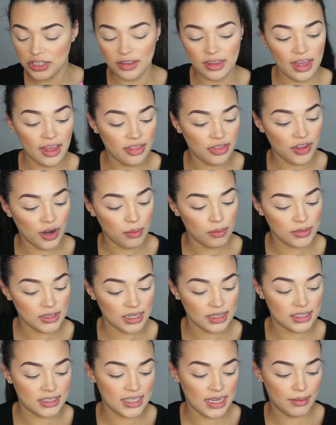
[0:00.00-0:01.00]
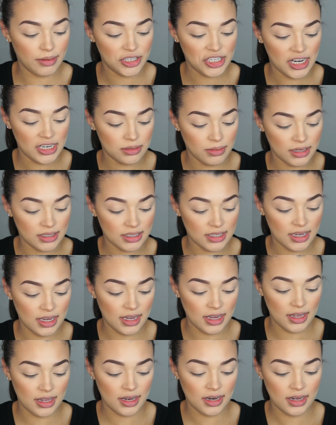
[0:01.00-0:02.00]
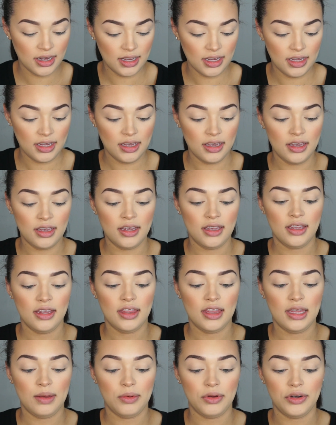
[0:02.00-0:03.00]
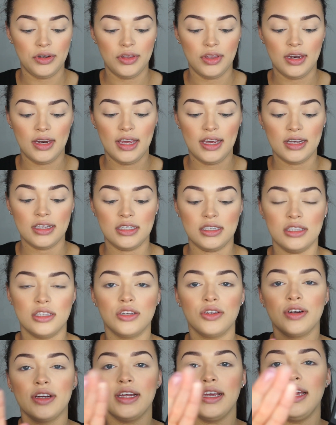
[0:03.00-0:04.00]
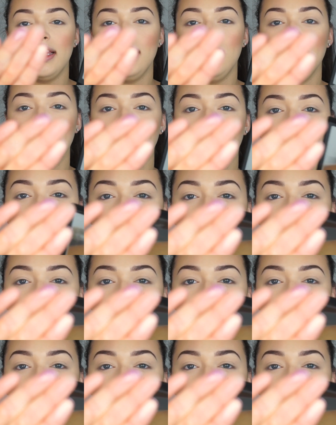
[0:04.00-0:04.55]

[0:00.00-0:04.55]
that one was like the same shade as my skin. Then we'll do the next 3.